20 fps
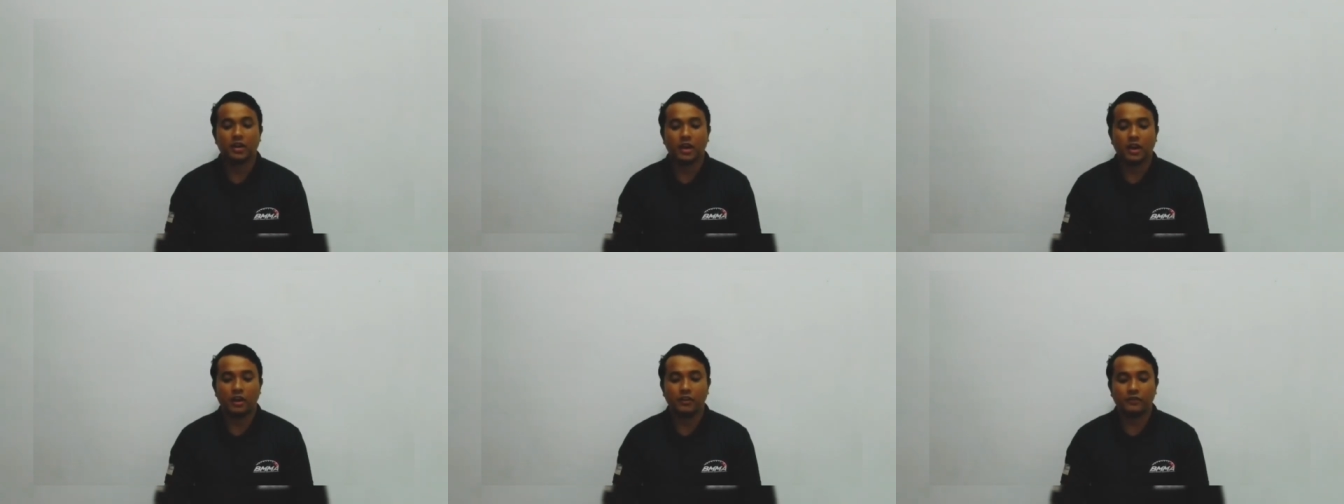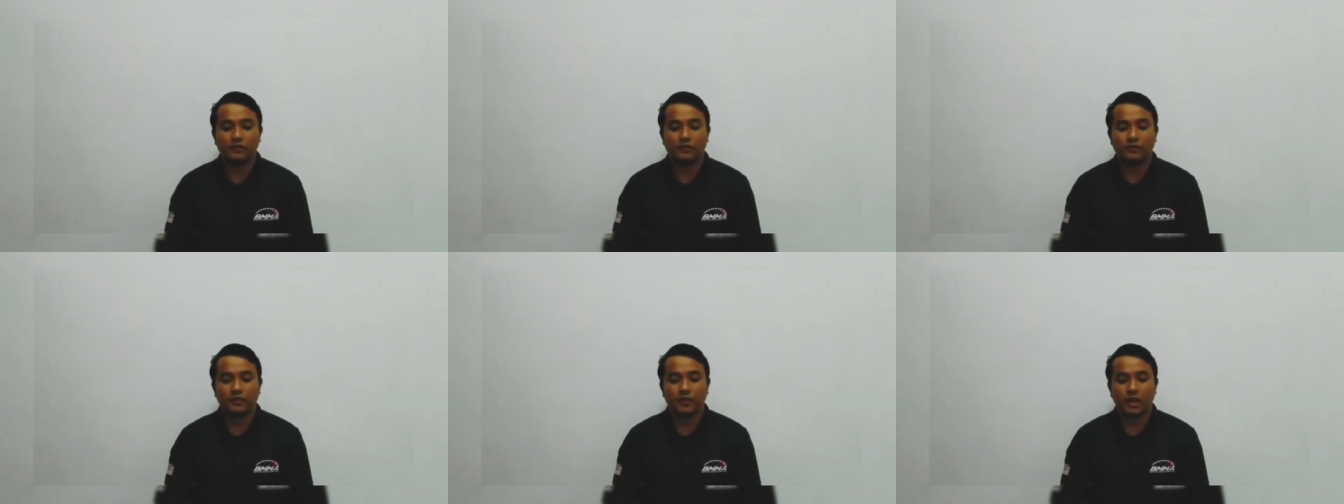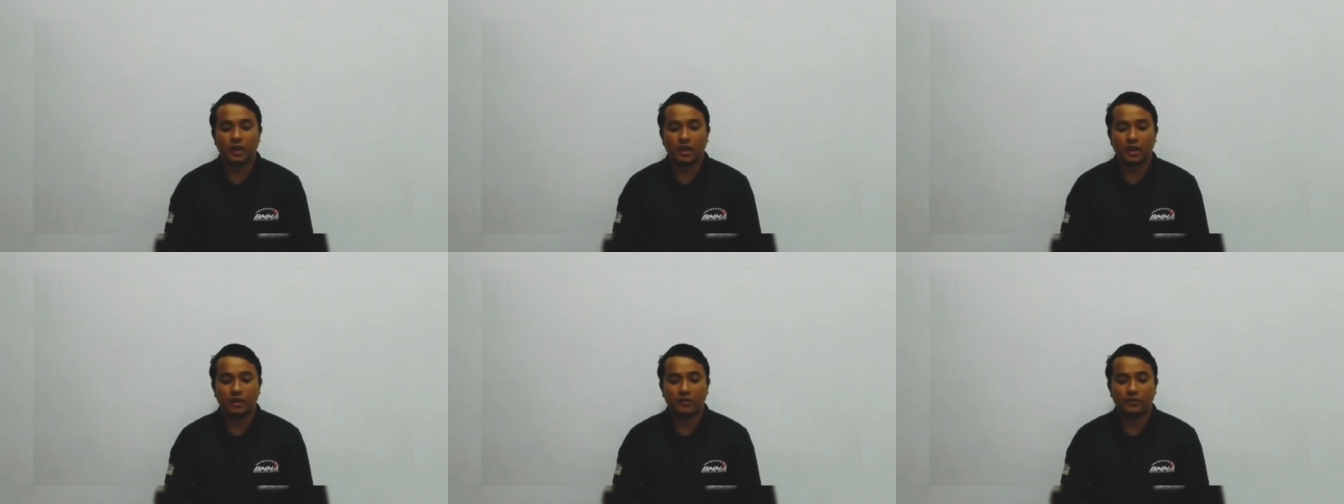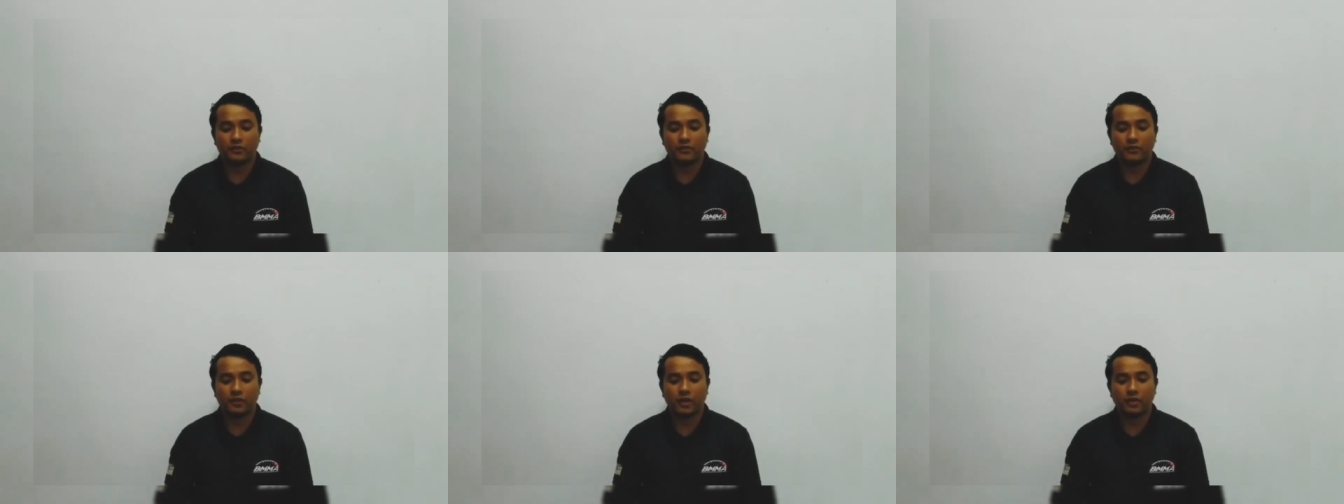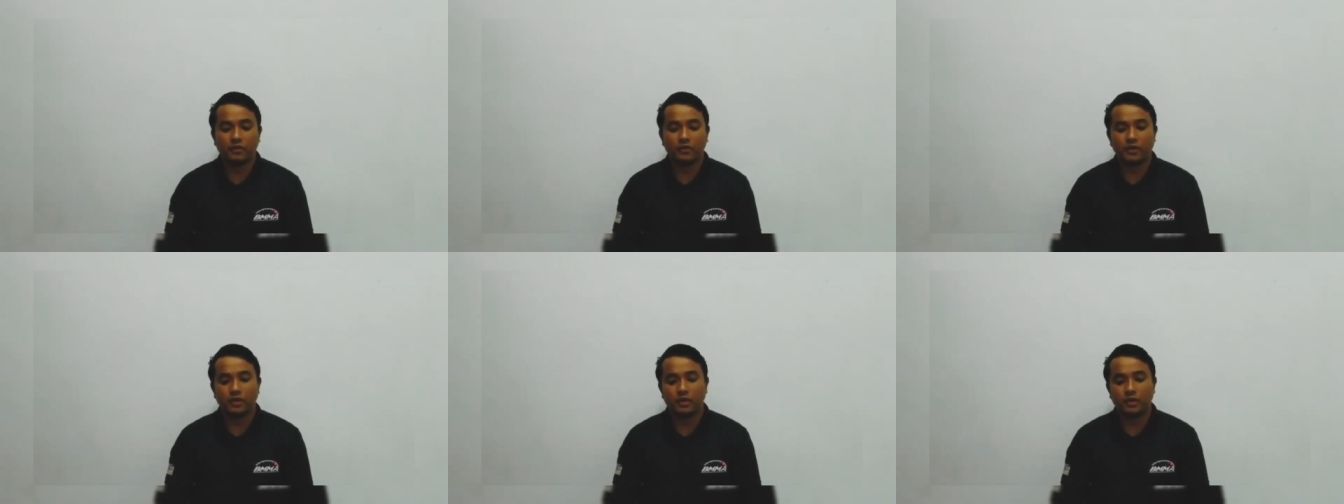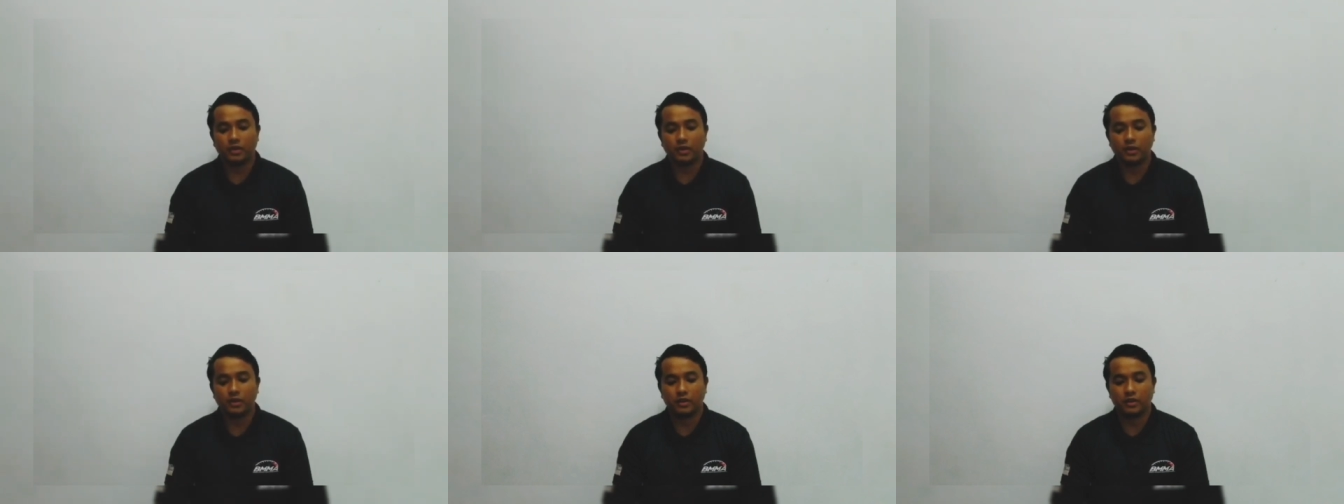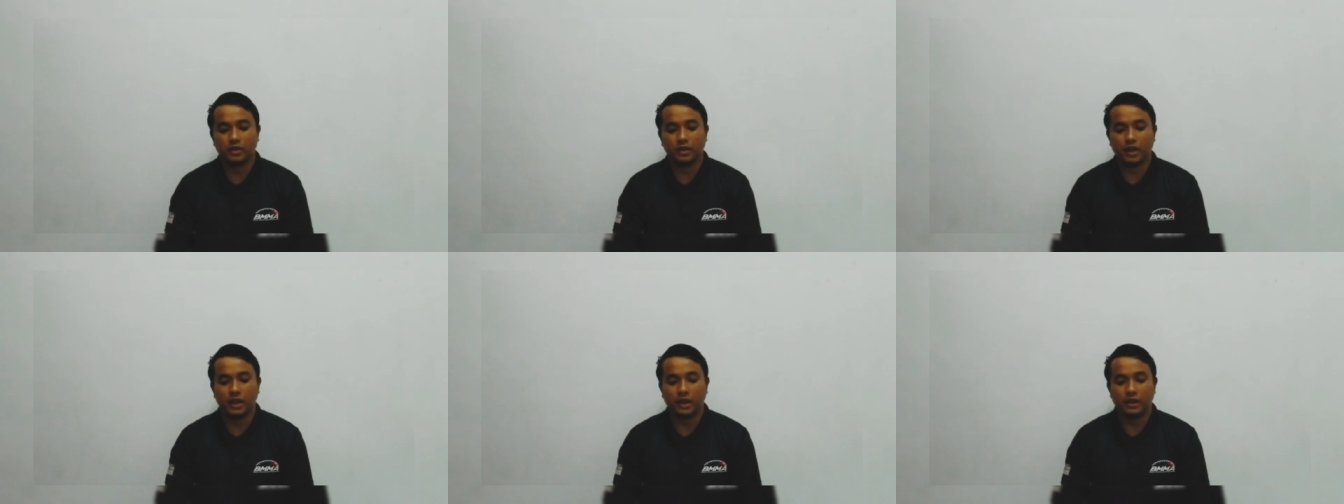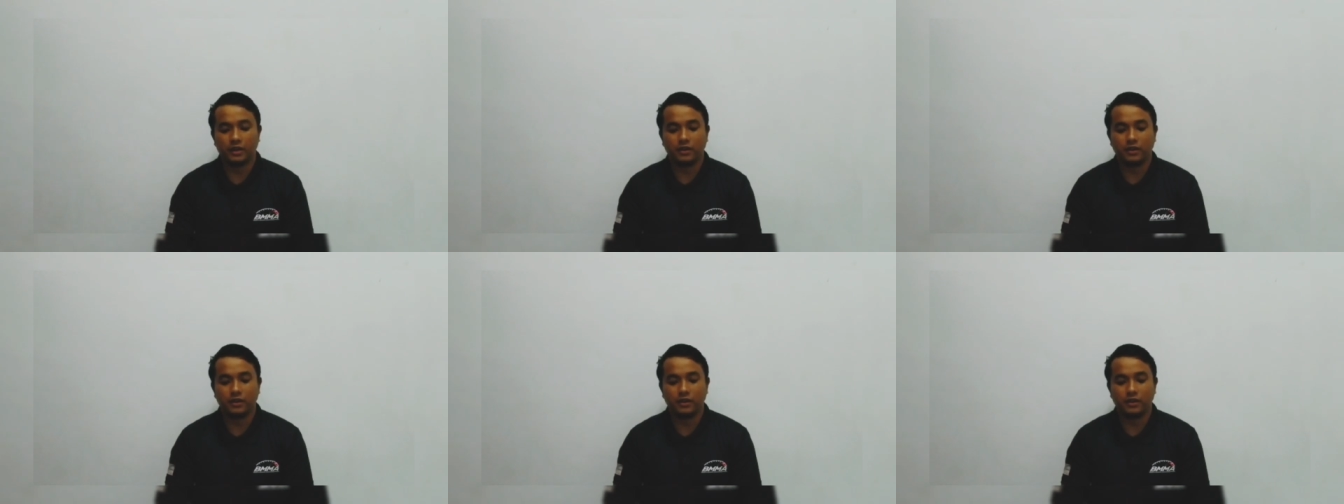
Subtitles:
have found that